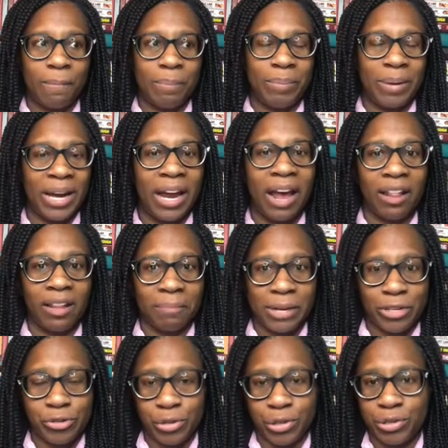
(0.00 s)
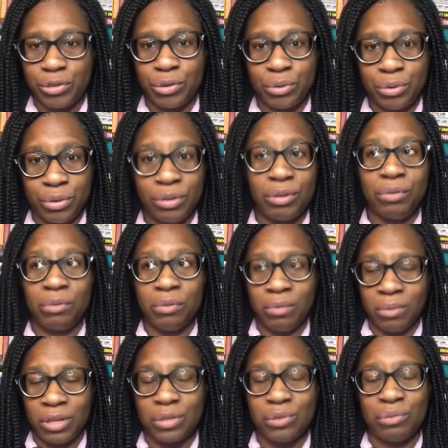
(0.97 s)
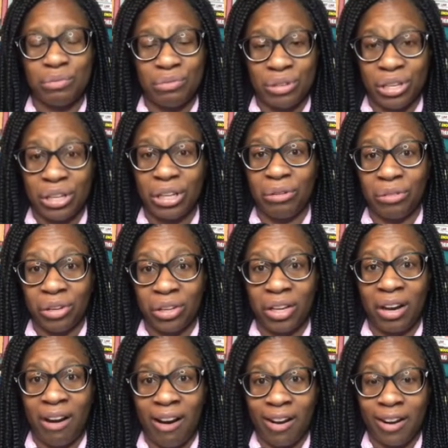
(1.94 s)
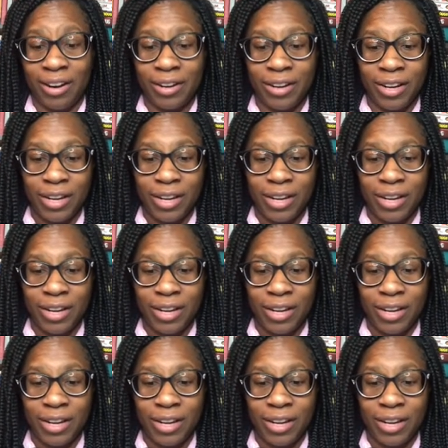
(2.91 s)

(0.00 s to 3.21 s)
But elementary school was really, really hard.